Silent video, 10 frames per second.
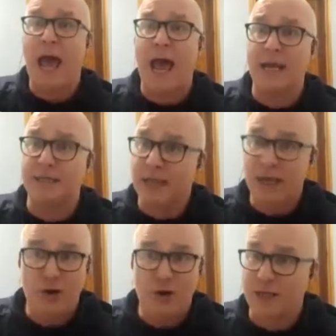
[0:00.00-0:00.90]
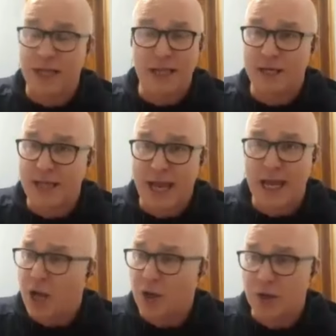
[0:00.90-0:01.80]
and look, at the end of the
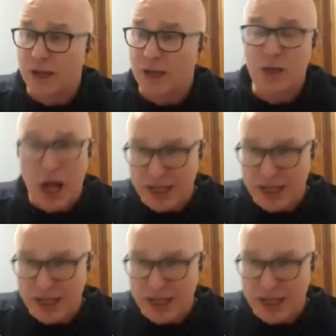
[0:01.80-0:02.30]
day, uh,